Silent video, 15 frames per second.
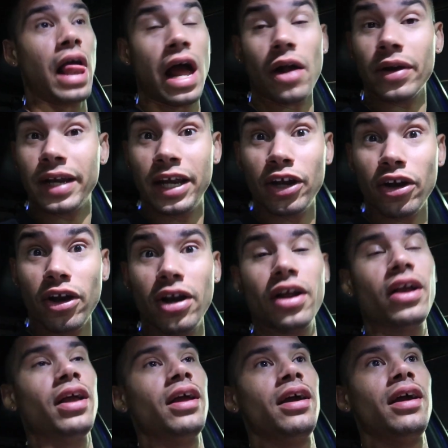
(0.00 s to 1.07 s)
out here.
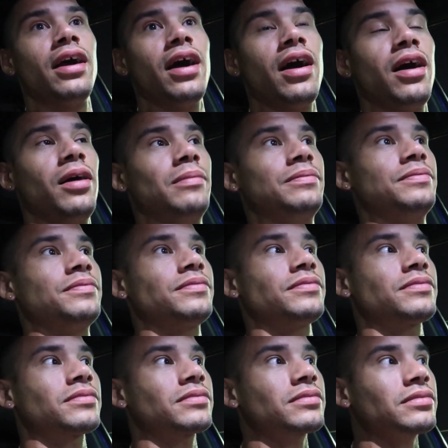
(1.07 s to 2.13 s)

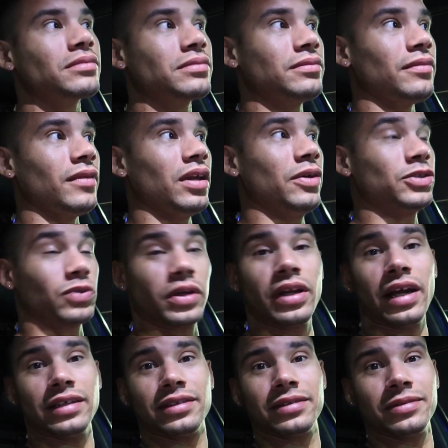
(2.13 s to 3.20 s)
It was really nice.